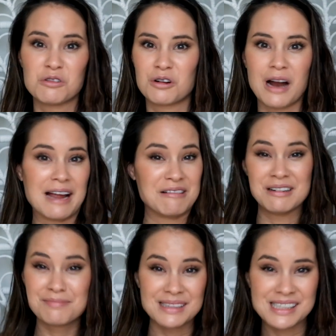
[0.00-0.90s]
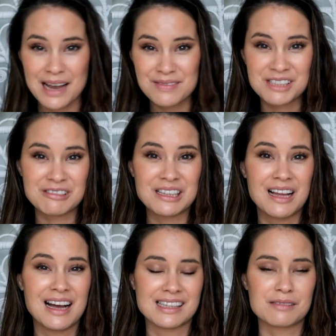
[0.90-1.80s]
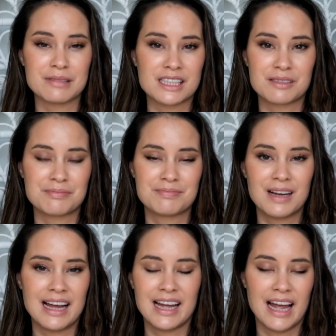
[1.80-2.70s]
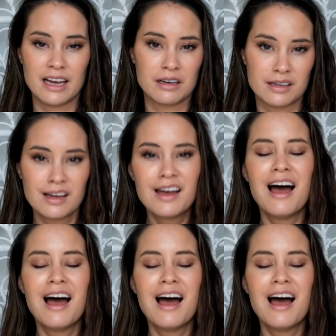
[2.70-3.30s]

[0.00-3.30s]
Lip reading: or I couldn't miss chemistry class, which I hated.